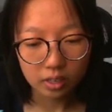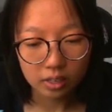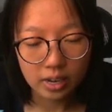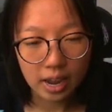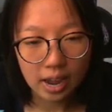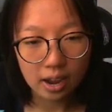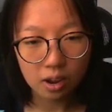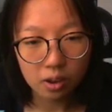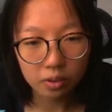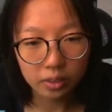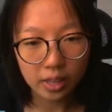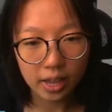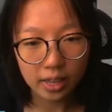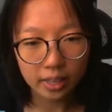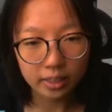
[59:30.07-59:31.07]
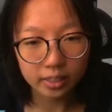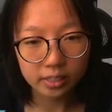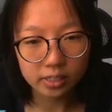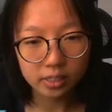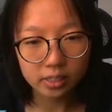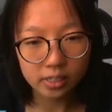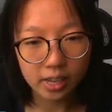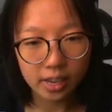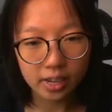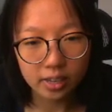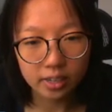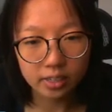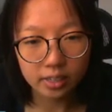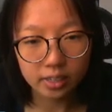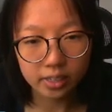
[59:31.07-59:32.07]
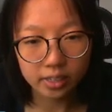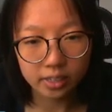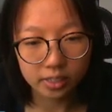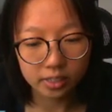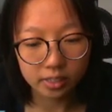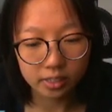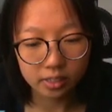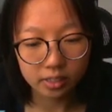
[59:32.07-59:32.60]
Now that the sand is